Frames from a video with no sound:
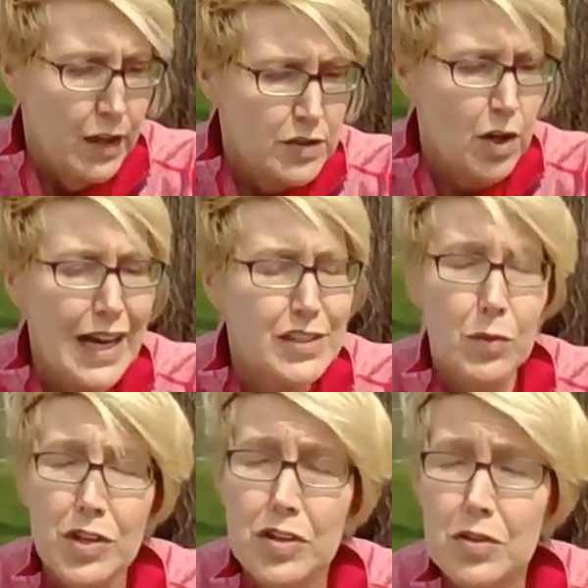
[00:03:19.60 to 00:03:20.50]
So I
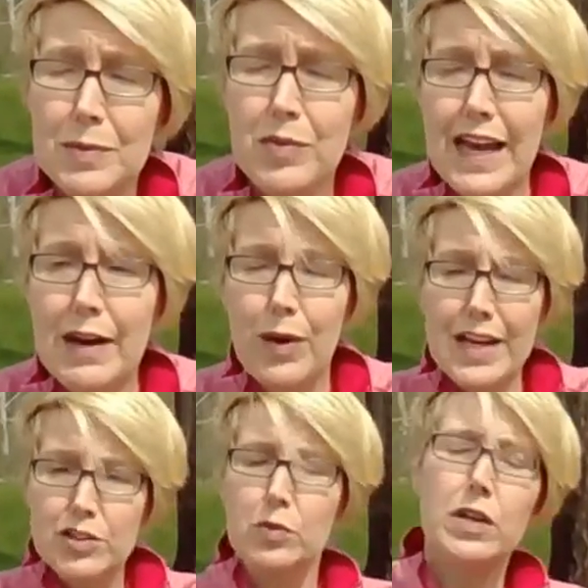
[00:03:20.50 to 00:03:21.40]
want you to remember that
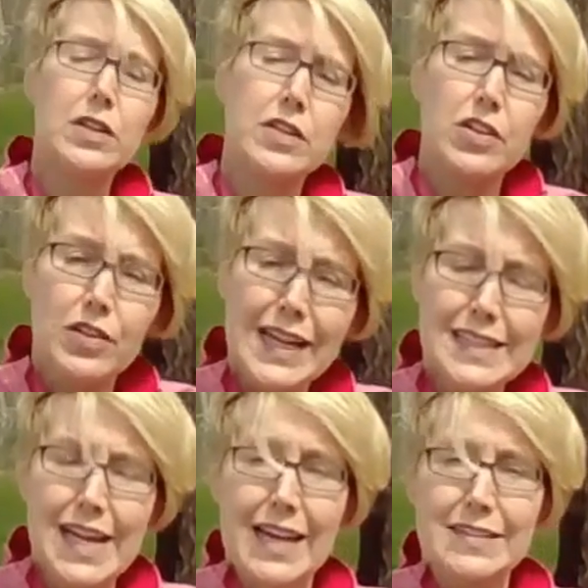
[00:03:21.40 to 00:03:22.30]
as you're working on your
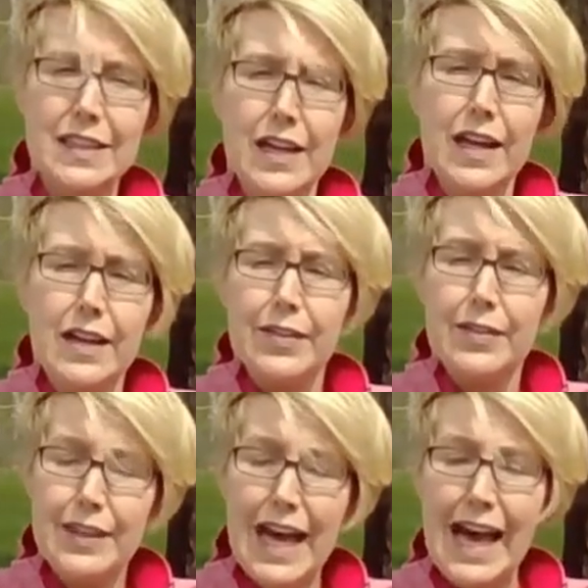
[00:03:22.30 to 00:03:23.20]
Create task,
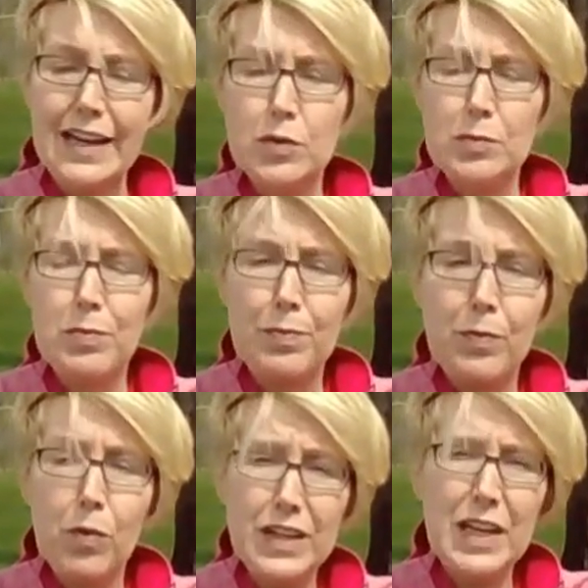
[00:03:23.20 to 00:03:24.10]
the actual
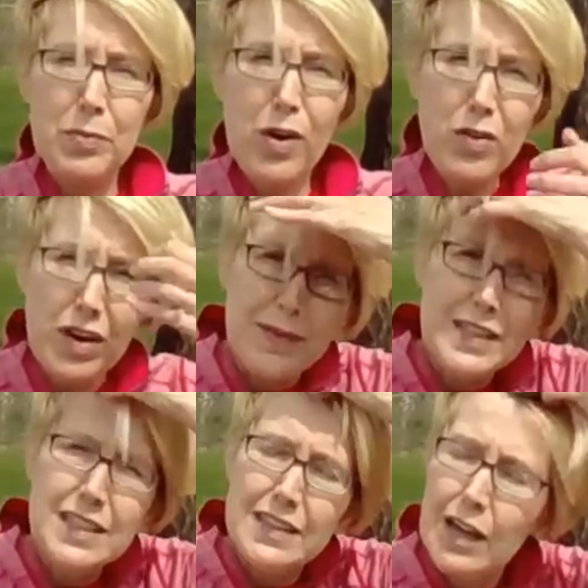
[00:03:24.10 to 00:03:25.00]
working program
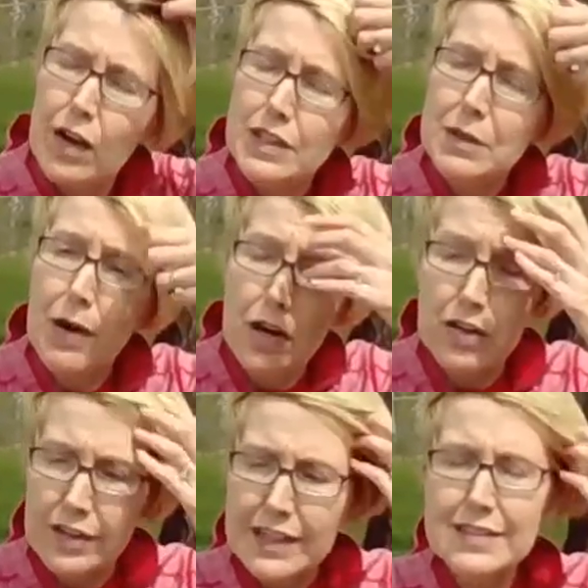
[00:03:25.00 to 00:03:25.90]
isn't the only
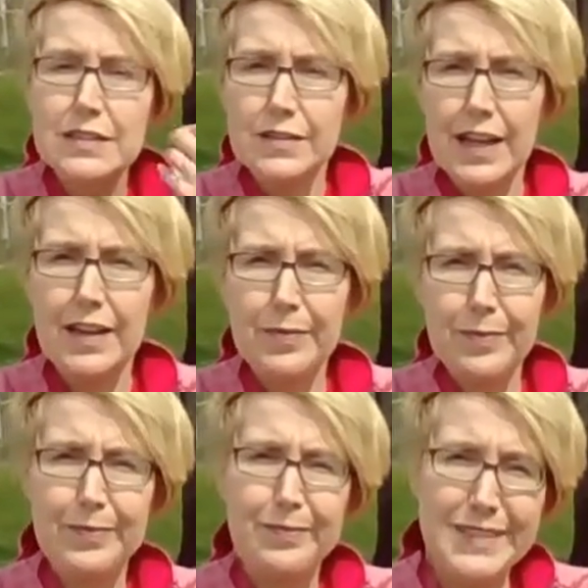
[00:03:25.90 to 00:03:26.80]
part.
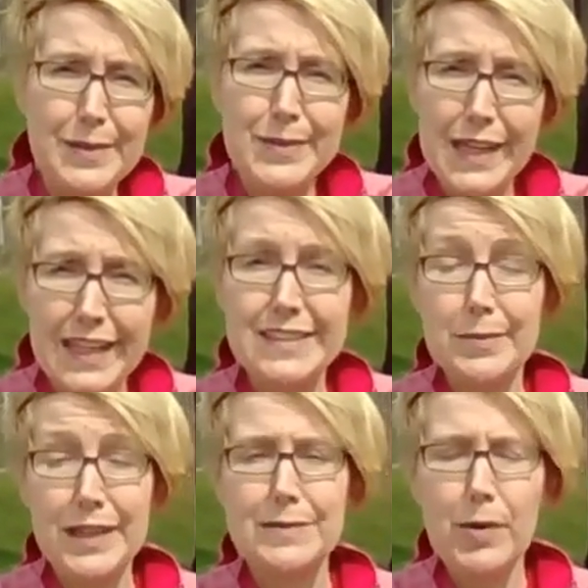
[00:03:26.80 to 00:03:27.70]
Seems like it's the
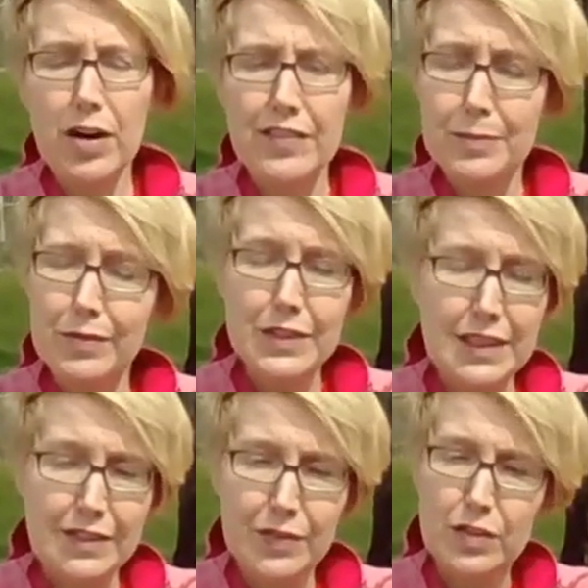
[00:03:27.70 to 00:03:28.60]
biggest part of it, but
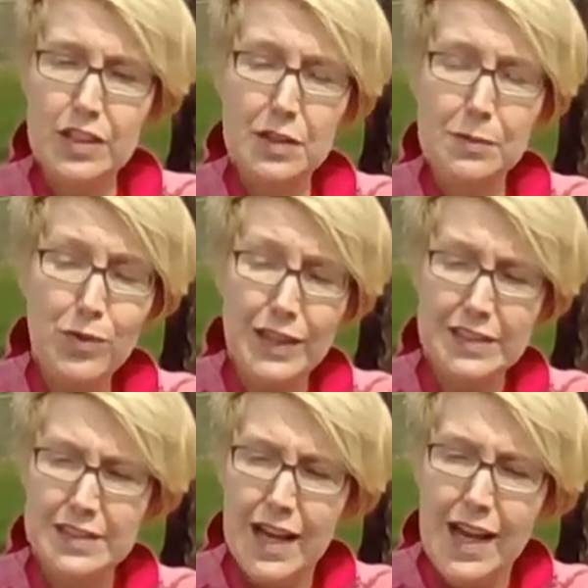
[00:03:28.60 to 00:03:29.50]
really if you look at your
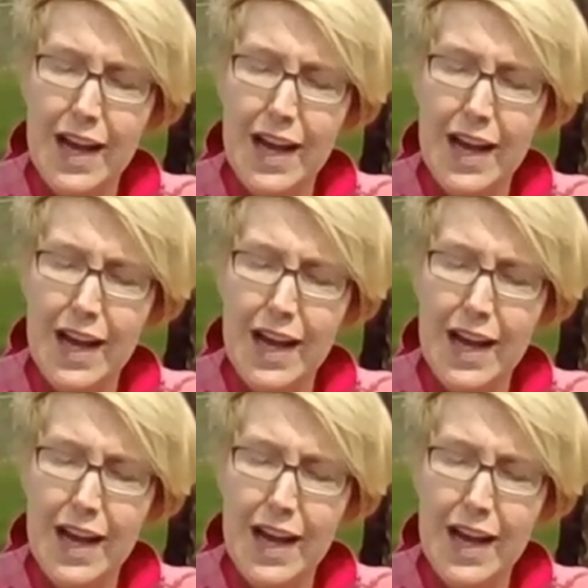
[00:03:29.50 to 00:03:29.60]
points,